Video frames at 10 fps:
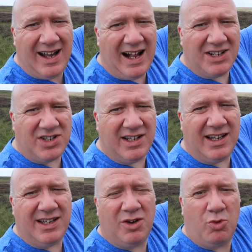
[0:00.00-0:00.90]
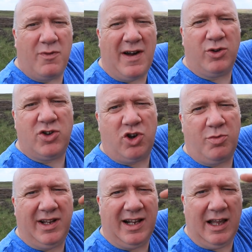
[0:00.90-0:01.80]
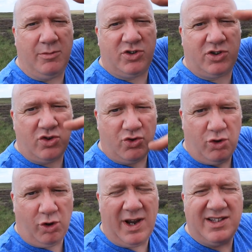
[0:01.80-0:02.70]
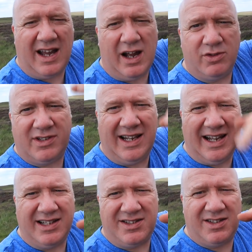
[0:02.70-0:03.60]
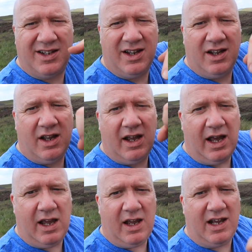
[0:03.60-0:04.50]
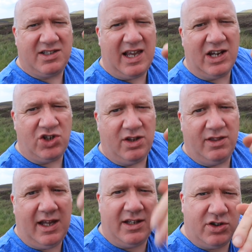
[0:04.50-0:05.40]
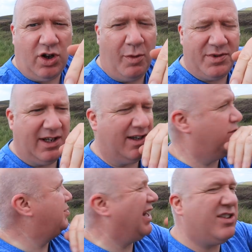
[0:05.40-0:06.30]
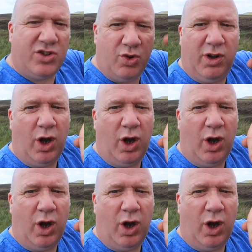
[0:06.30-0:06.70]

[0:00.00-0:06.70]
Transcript: actually, without the Jubilee clip, just goes all the way down till it hits a section that stops it, but that's too